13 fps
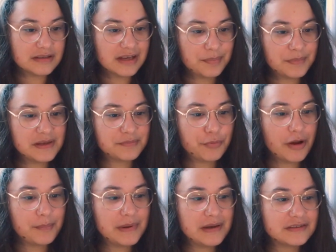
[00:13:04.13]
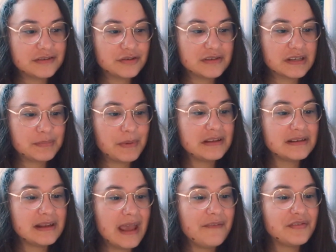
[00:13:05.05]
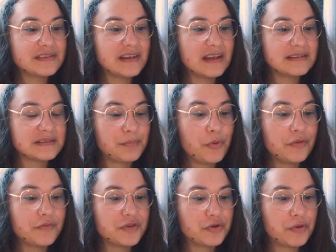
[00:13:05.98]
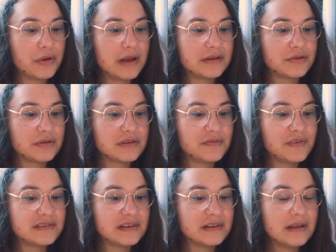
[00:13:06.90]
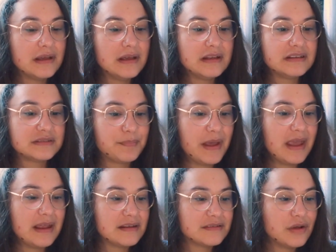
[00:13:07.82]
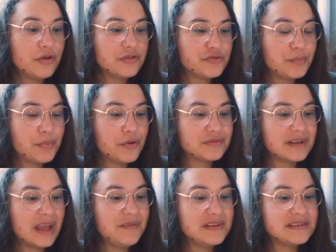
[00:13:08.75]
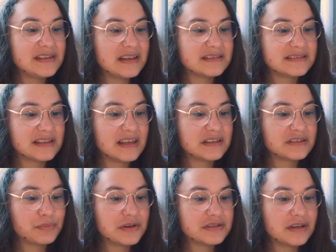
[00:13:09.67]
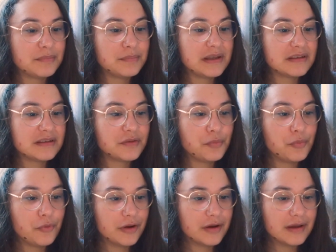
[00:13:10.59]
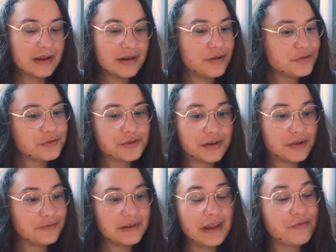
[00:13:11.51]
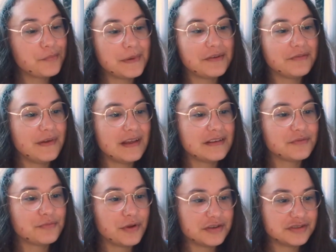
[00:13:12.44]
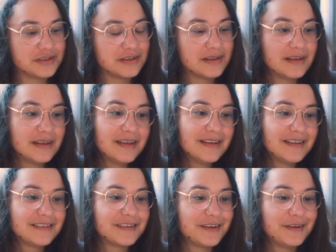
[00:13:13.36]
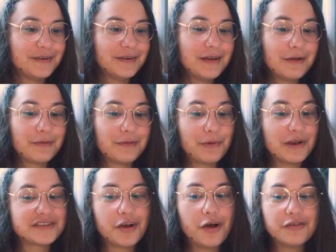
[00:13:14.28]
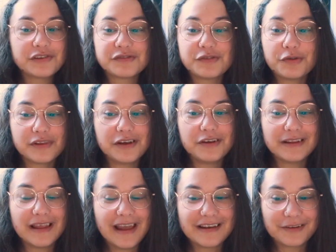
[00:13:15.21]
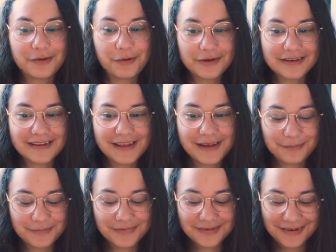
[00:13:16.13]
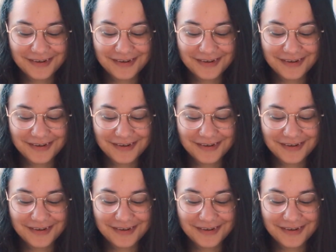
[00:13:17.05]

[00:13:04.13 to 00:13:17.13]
The Japanese Prime Minister is expected to emphasize his support for Ukraine during his visit. Japan has also imposed heavy sanctions against Russia because of the war. And also, they've never been fans of Russia. So, Russia also stole their land, according to them, so...